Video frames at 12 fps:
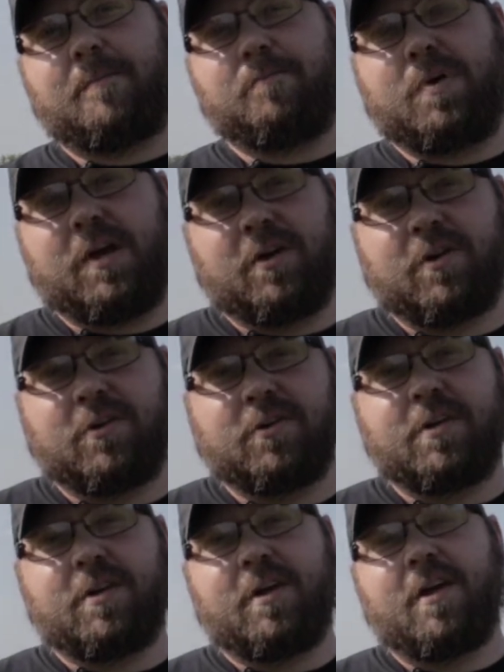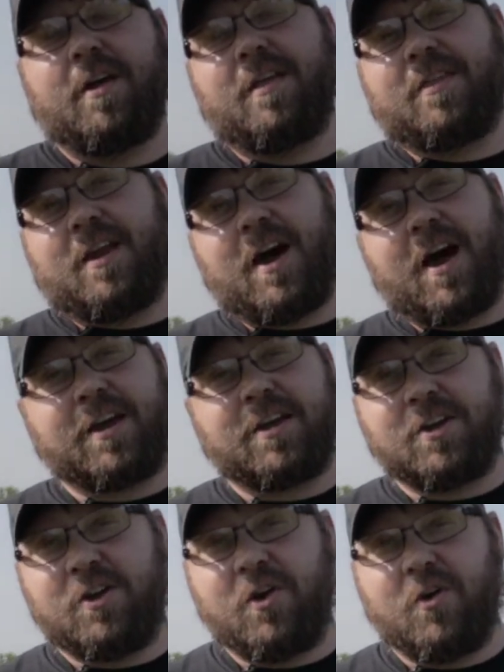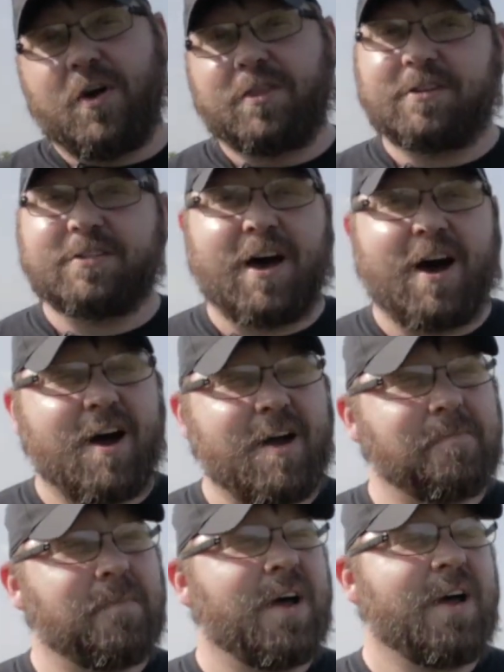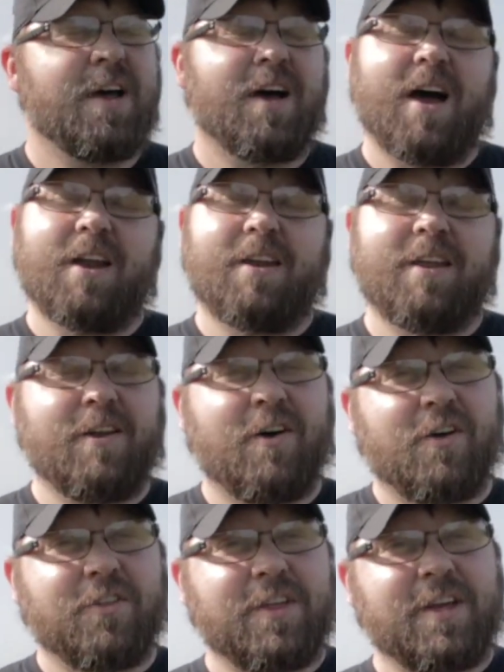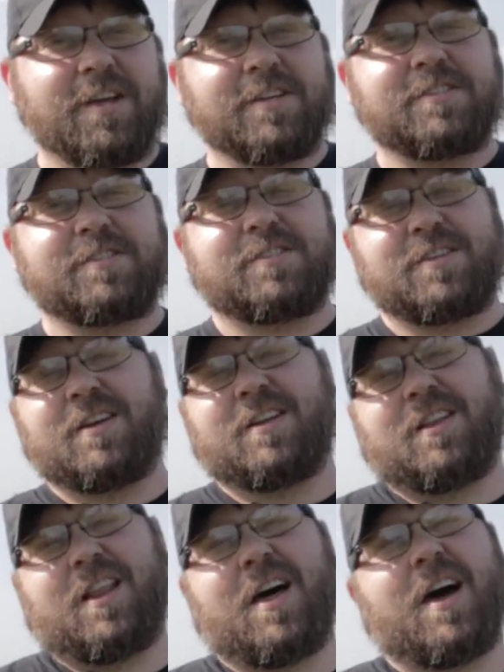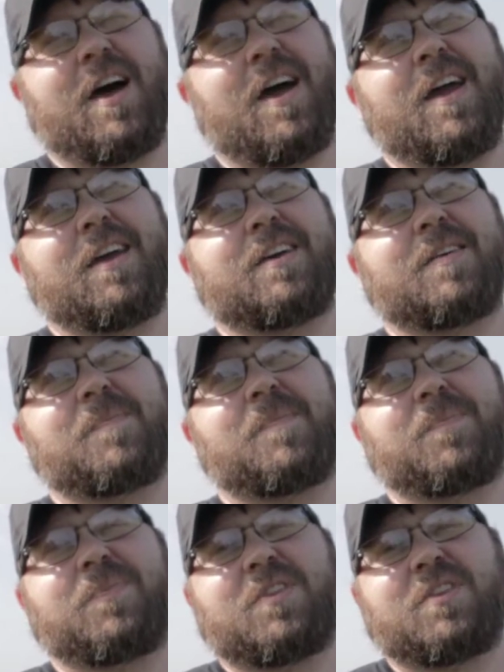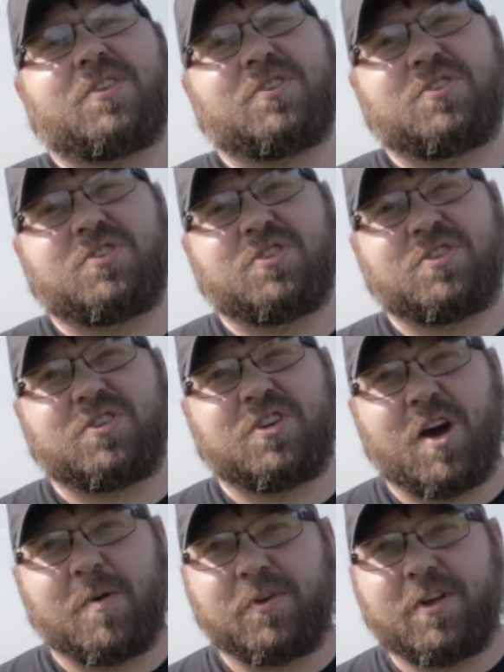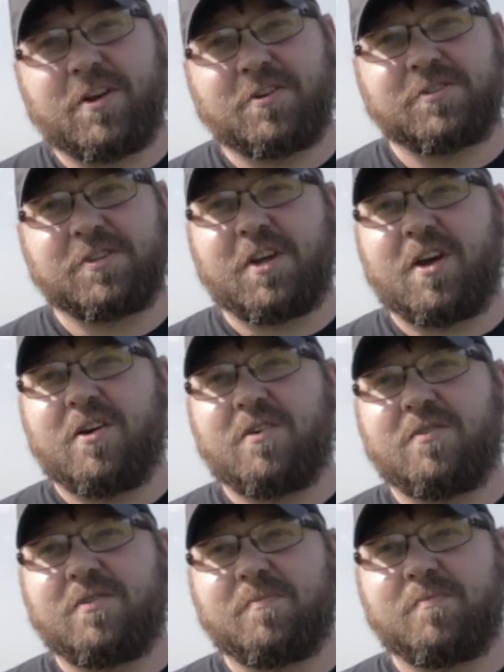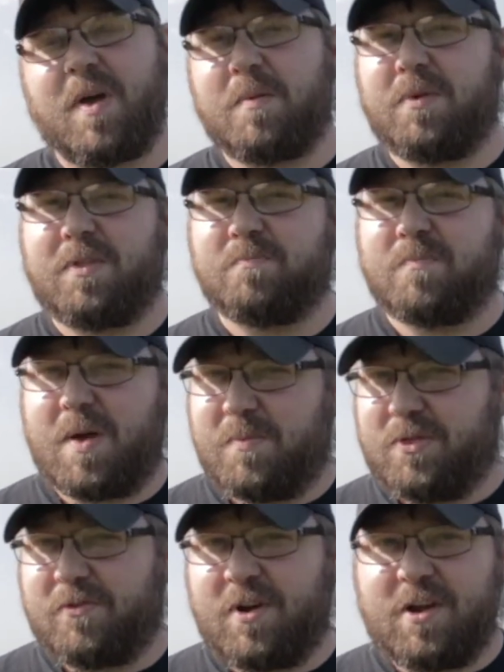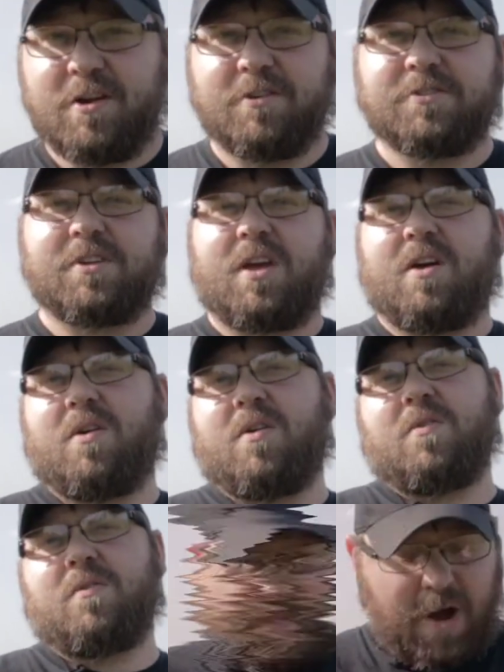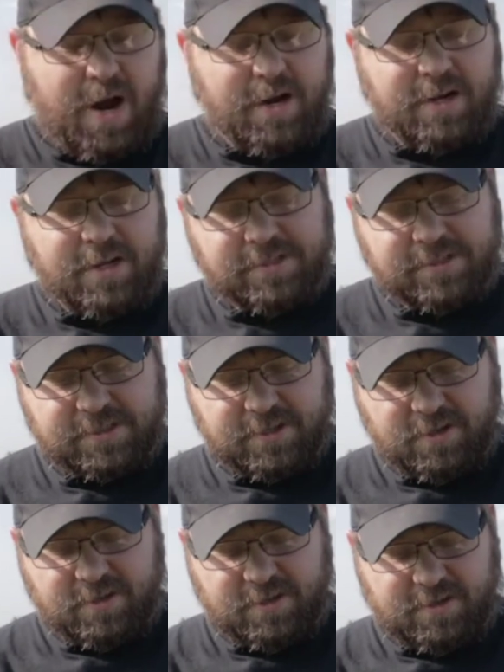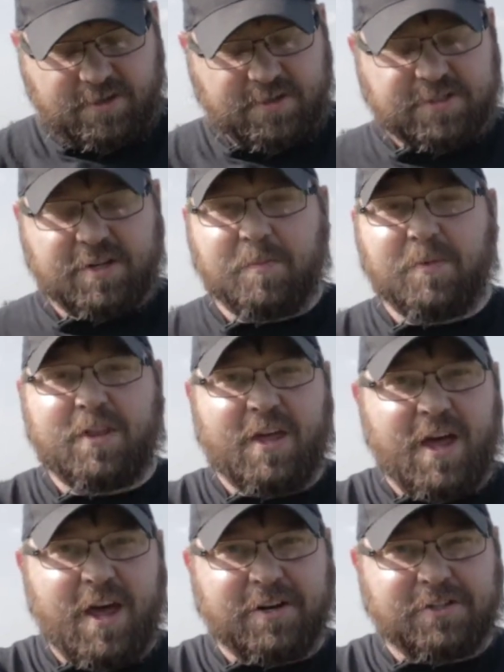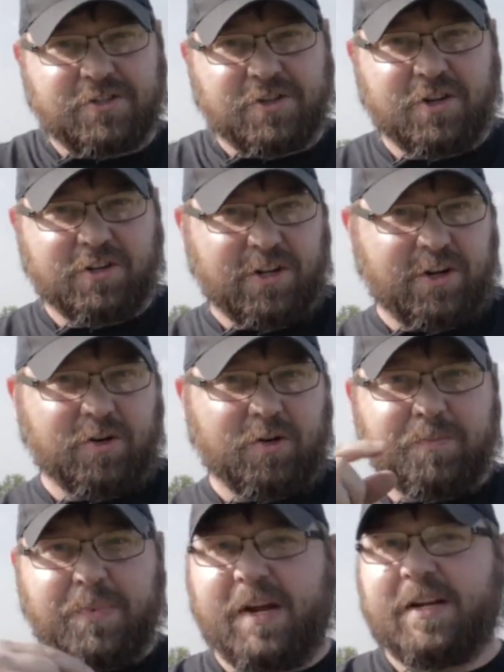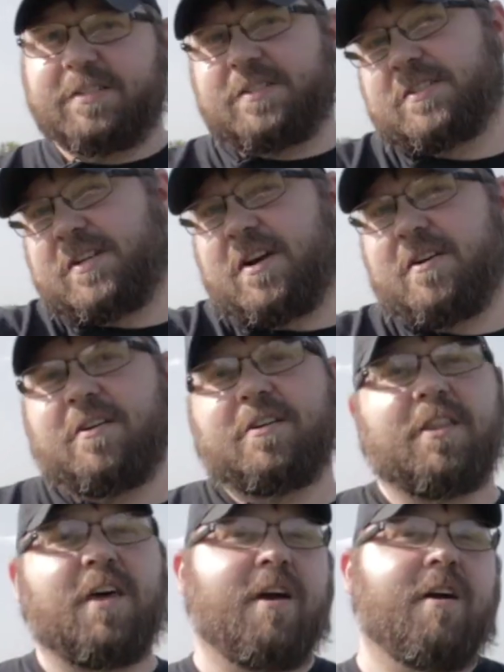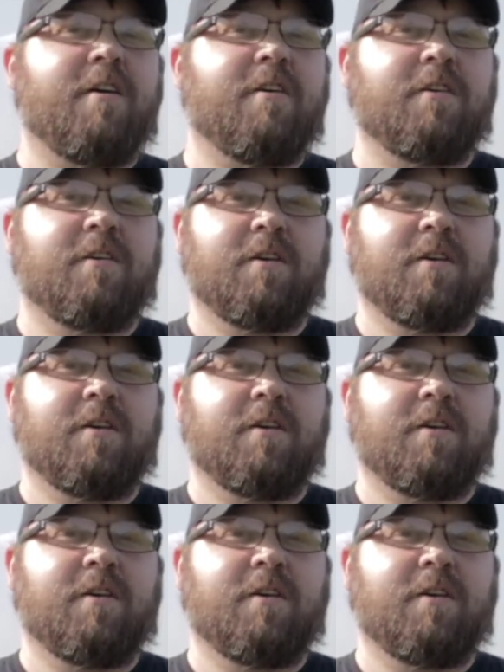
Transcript: build that I could do at the time. I did all this like a couple years ago, maybe 3 years ago, minus some of the extra little pieces here and there,